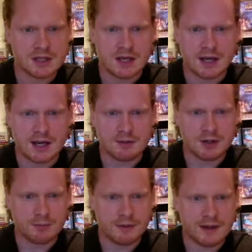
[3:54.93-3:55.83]
I'm
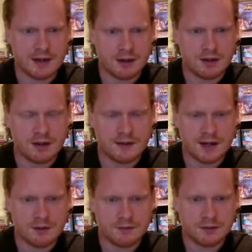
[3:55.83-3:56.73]
going to put the
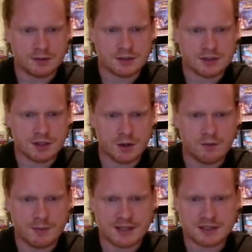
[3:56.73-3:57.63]
Hellforged
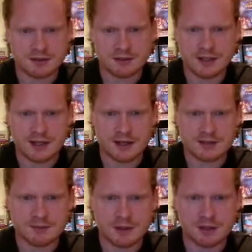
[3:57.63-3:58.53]
Overmaster on there
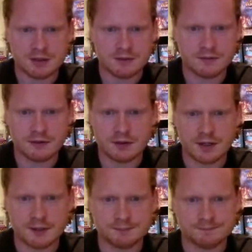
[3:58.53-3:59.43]
because I'm a glutton
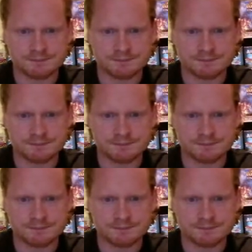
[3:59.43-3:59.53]
for